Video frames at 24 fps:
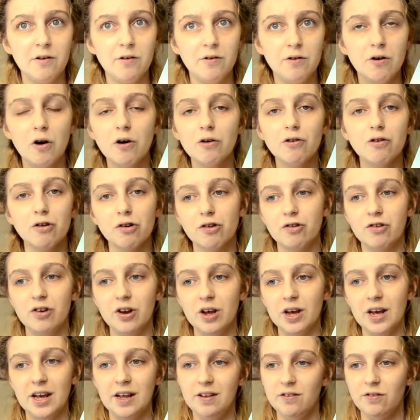not just
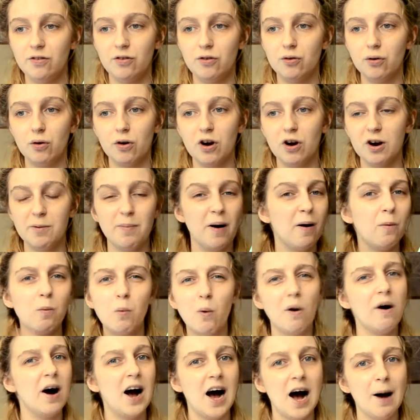his story about
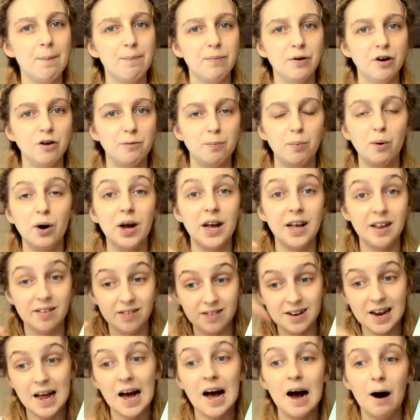what happened, but his
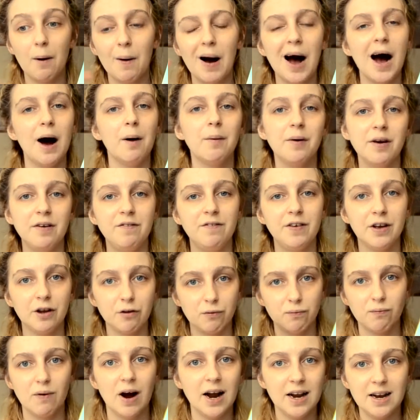now, how he feels
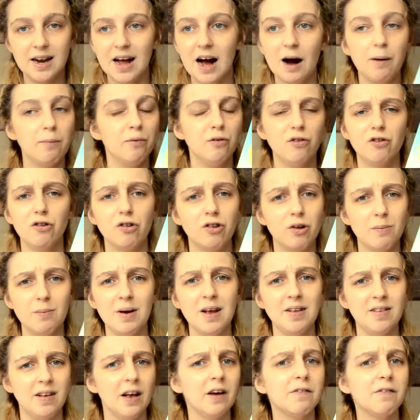right now was just amazing.